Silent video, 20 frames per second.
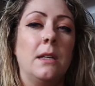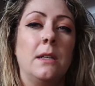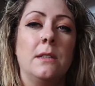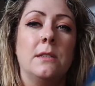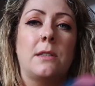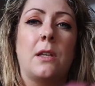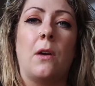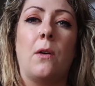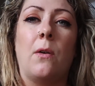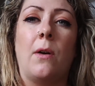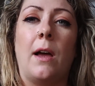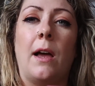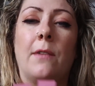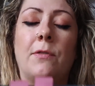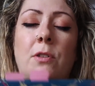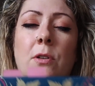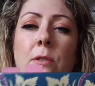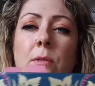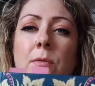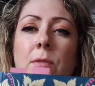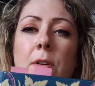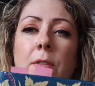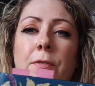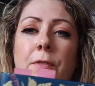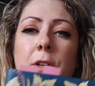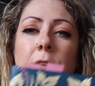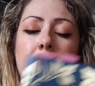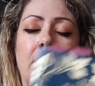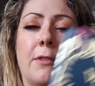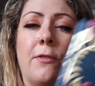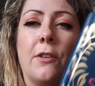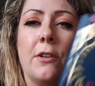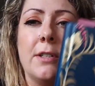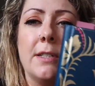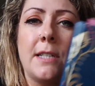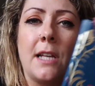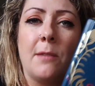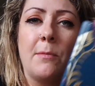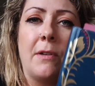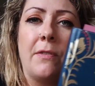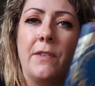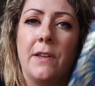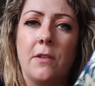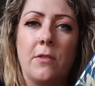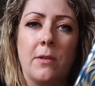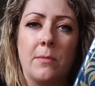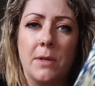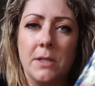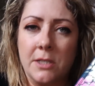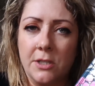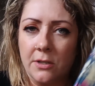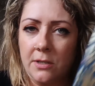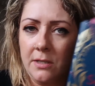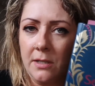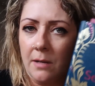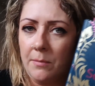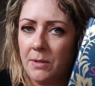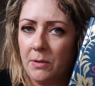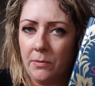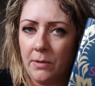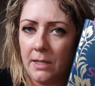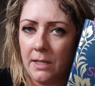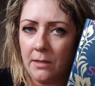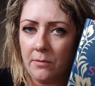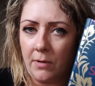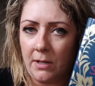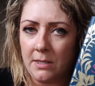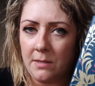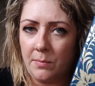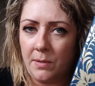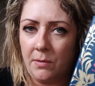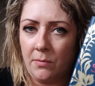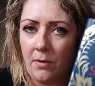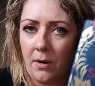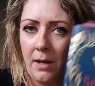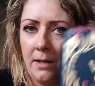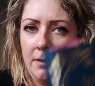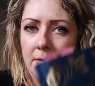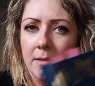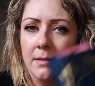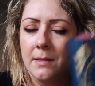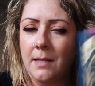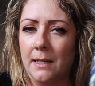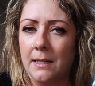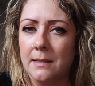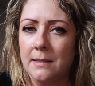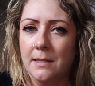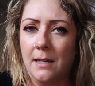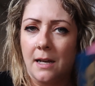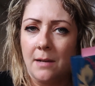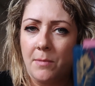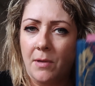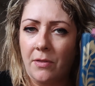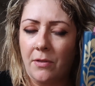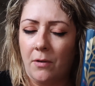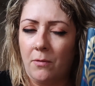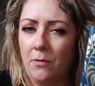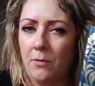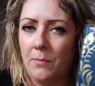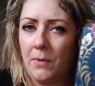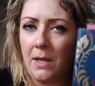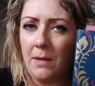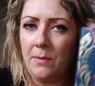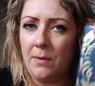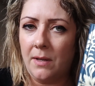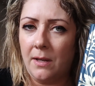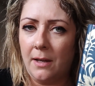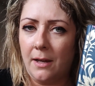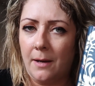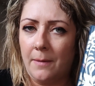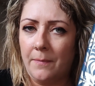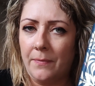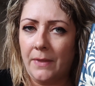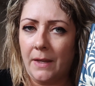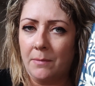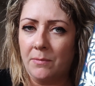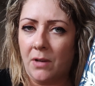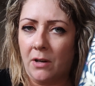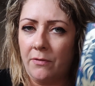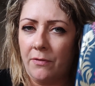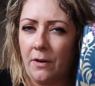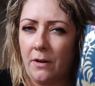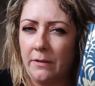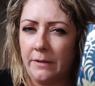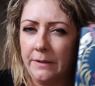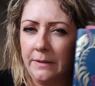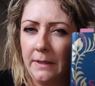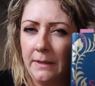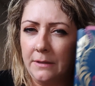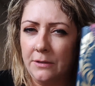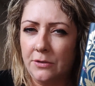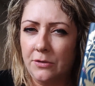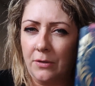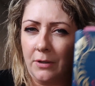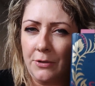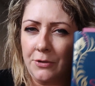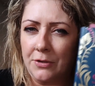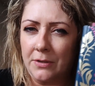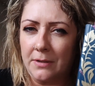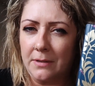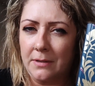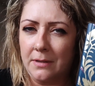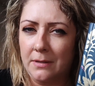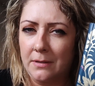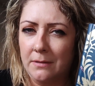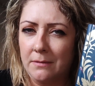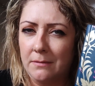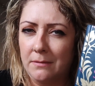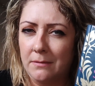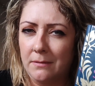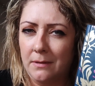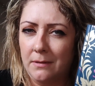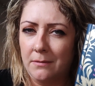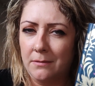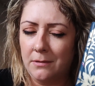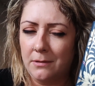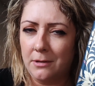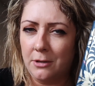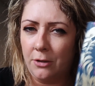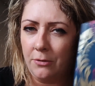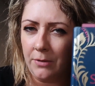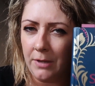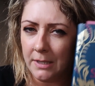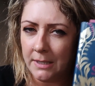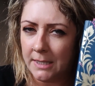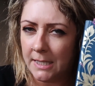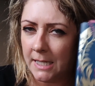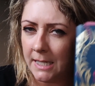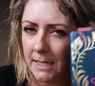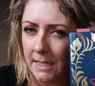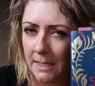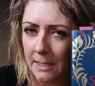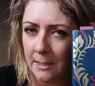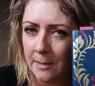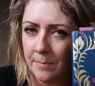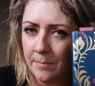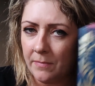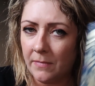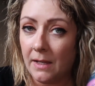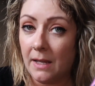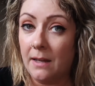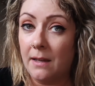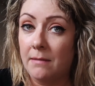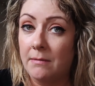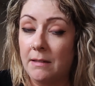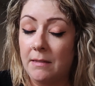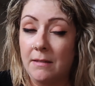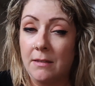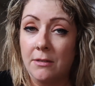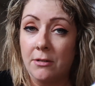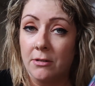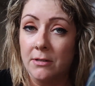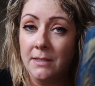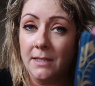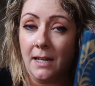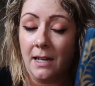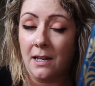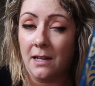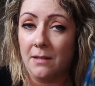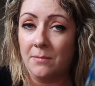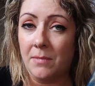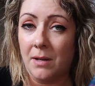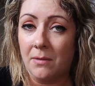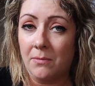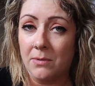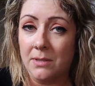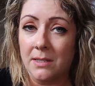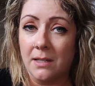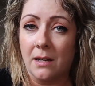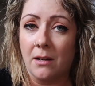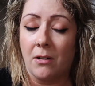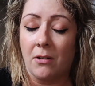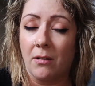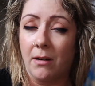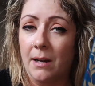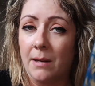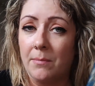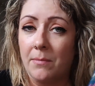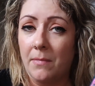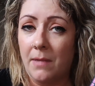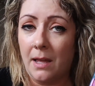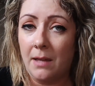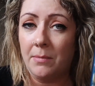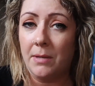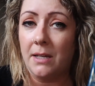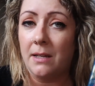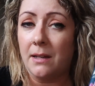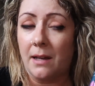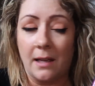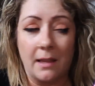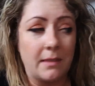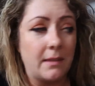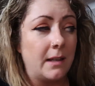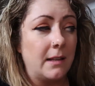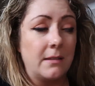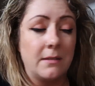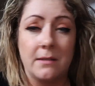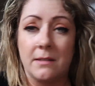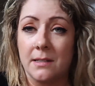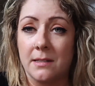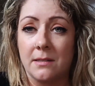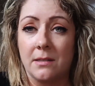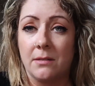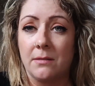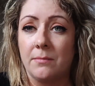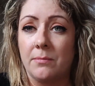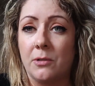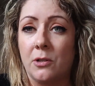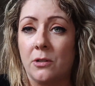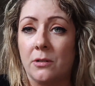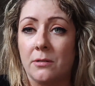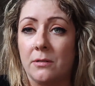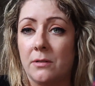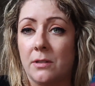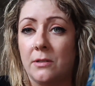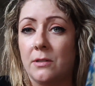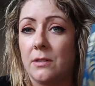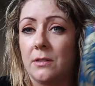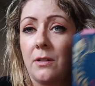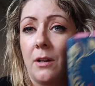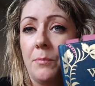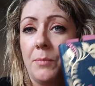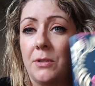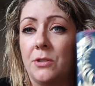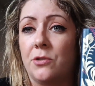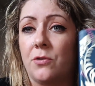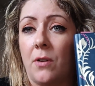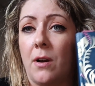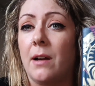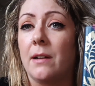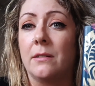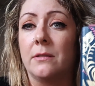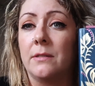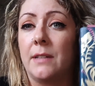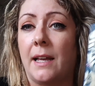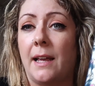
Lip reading: So after the first time I figured I must just not be reading the recipe right. The second time I thought, well, maybe I'm not following the instructions to the T. And then the third time I was like, all right, maybe I think this has not been trialed.